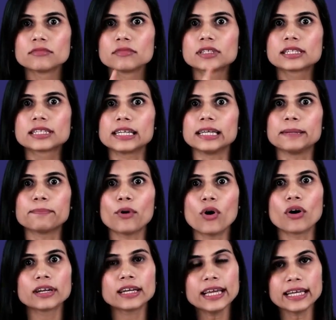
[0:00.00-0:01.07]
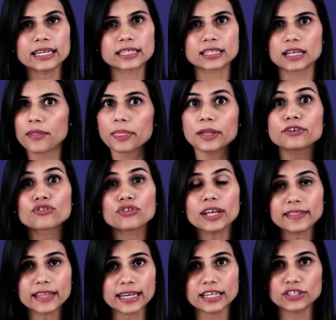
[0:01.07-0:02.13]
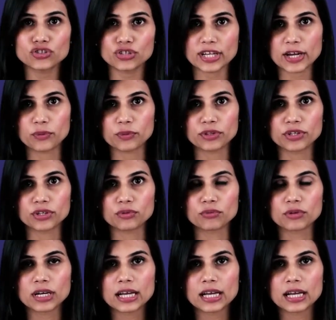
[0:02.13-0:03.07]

sleep on it. The trick that I shared with you.